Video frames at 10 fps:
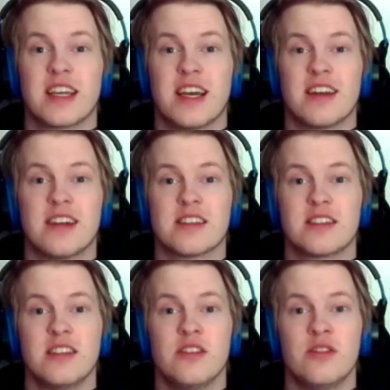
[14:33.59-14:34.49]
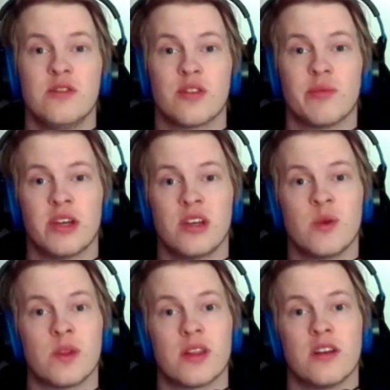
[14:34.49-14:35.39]
and I'll see you on Monday
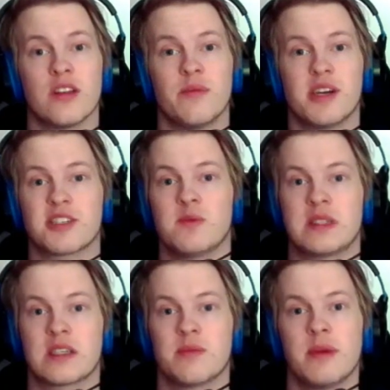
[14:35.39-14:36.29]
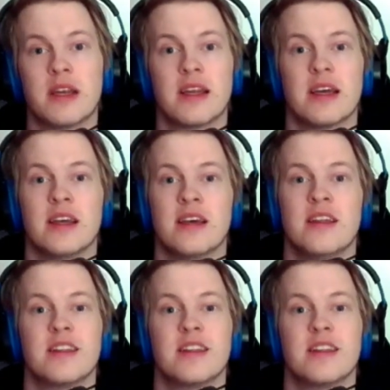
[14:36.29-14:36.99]
with another Maximum Attack Monday.